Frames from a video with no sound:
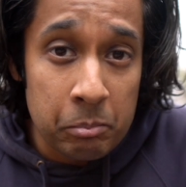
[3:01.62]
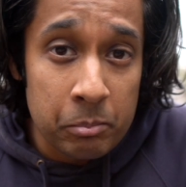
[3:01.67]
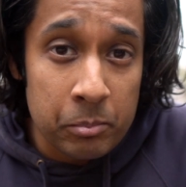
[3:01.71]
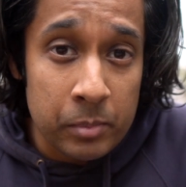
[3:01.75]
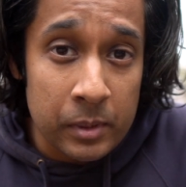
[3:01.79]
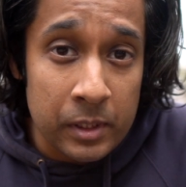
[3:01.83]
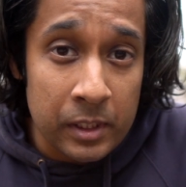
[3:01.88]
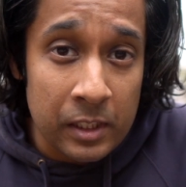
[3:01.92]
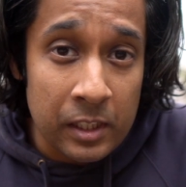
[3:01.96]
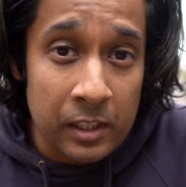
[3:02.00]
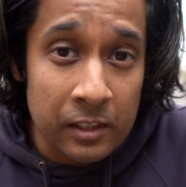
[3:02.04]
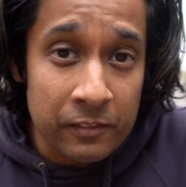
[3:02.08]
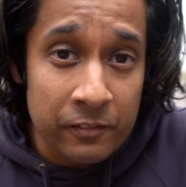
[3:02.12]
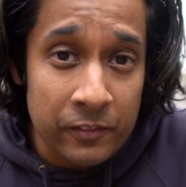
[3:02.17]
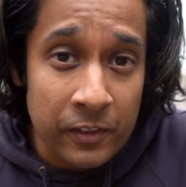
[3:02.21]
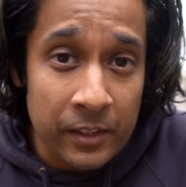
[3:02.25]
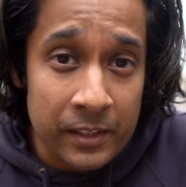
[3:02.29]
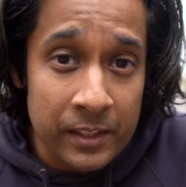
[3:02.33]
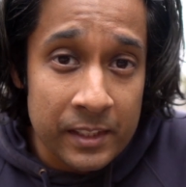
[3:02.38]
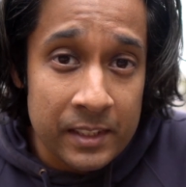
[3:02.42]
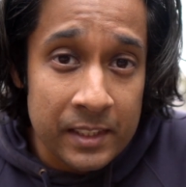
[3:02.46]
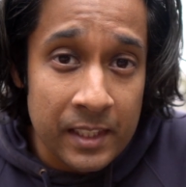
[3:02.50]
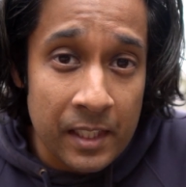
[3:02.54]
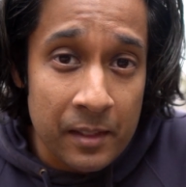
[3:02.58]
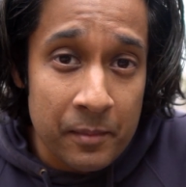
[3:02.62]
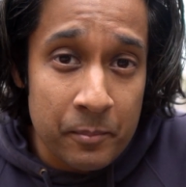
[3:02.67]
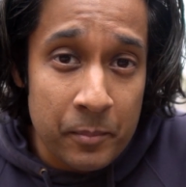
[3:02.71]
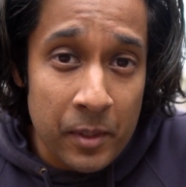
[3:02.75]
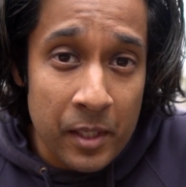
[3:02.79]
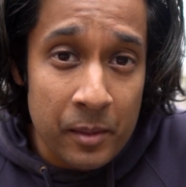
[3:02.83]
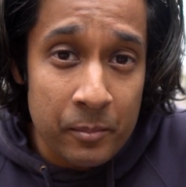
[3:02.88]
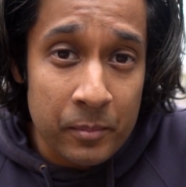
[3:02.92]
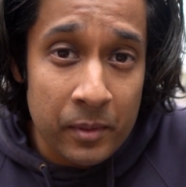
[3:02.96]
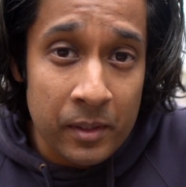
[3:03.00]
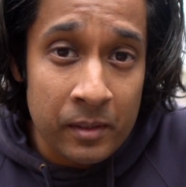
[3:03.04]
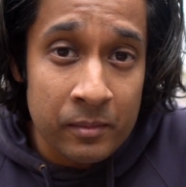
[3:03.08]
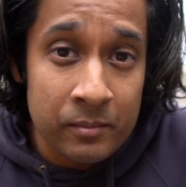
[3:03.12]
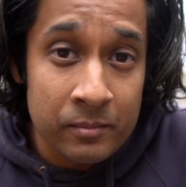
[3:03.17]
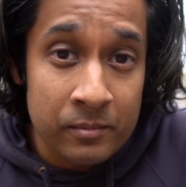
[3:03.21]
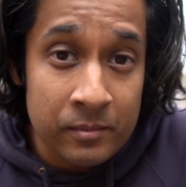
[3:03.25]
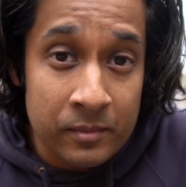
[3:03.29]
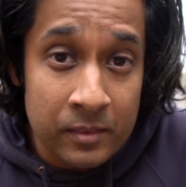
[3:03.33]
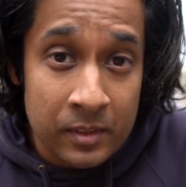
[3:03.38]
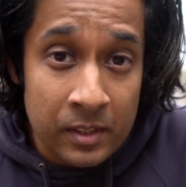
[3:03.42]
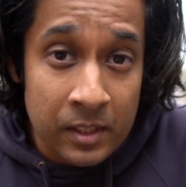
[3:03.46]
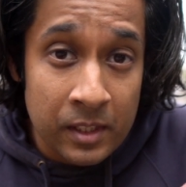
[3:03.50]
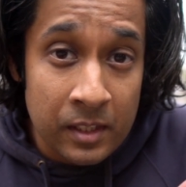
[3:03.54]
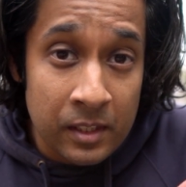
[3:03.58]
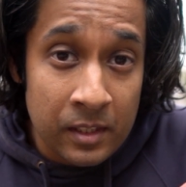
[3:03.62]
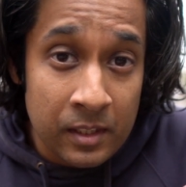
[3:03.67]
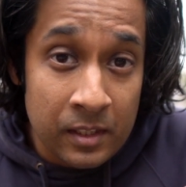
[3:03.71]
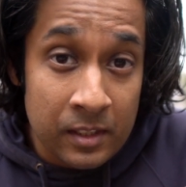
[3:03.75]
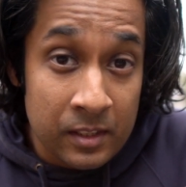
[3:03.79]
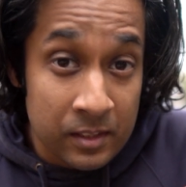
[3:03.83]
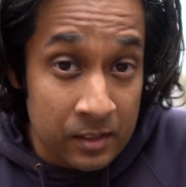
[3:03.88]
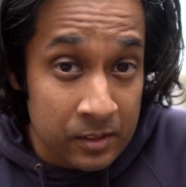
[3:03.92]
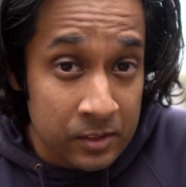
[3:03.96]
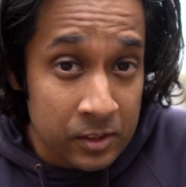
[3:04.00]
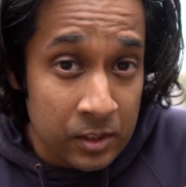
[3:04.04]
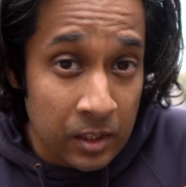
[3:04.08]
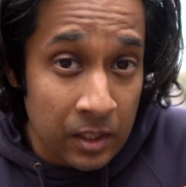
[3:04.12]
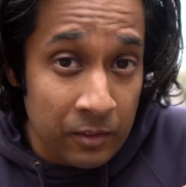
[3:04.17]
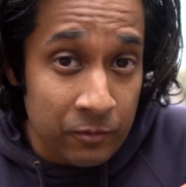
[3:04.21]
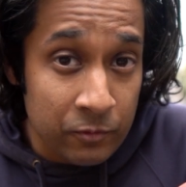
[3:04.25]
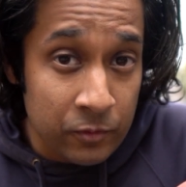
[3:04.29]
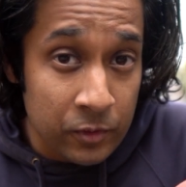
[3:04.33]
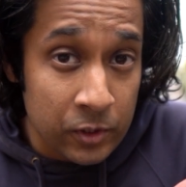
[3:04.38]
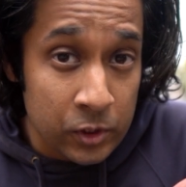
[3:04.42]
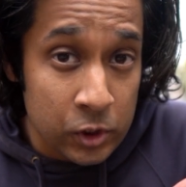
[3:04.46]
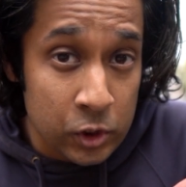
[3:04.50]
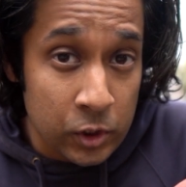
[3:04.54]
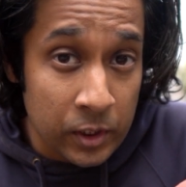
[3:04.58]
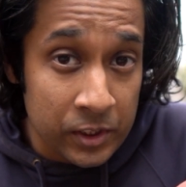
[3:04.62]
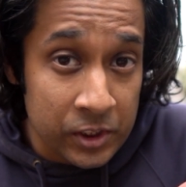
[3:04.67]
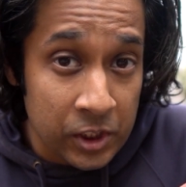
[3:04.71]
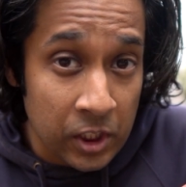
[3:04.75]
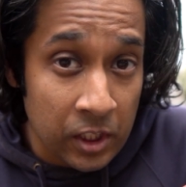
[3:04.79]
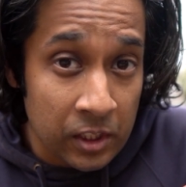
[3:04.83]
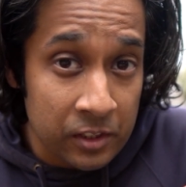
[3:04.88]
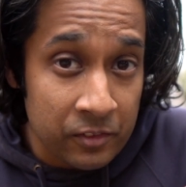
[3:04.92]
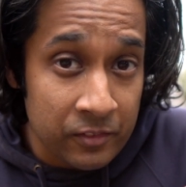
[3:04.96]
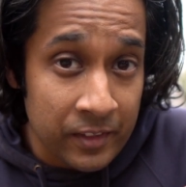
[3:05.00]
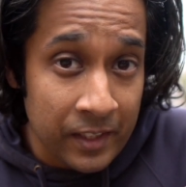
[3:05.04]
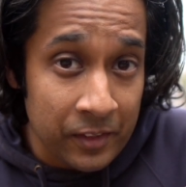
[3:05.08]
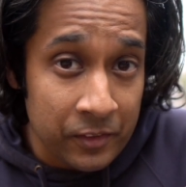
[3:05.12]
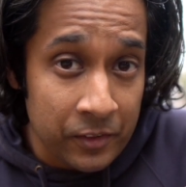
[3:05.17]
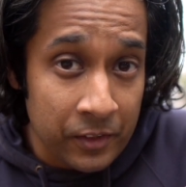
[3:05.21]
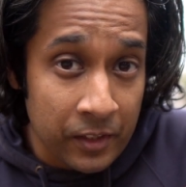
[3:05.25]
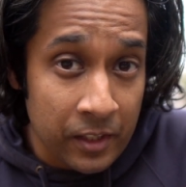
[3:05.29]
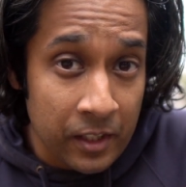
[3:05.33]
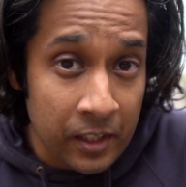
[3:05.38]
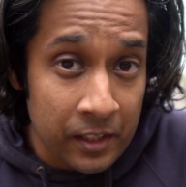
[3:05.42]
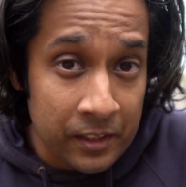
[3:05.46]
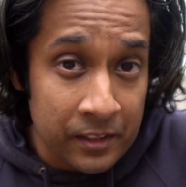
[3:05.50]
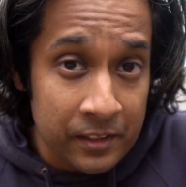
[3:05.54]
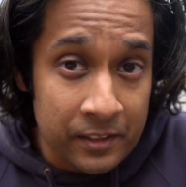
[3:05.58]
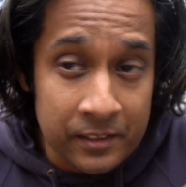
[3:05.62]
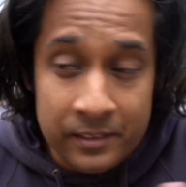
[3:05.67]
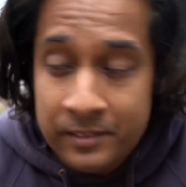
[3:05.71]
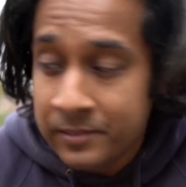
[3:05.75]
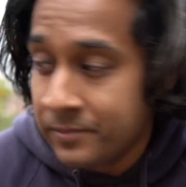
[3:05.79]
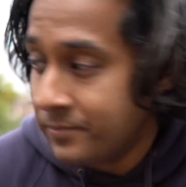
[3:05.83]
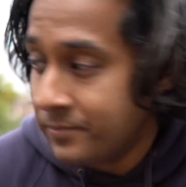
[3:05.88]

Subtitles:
but I can't find the sandpaper. Time for a treasure hunt round the garden.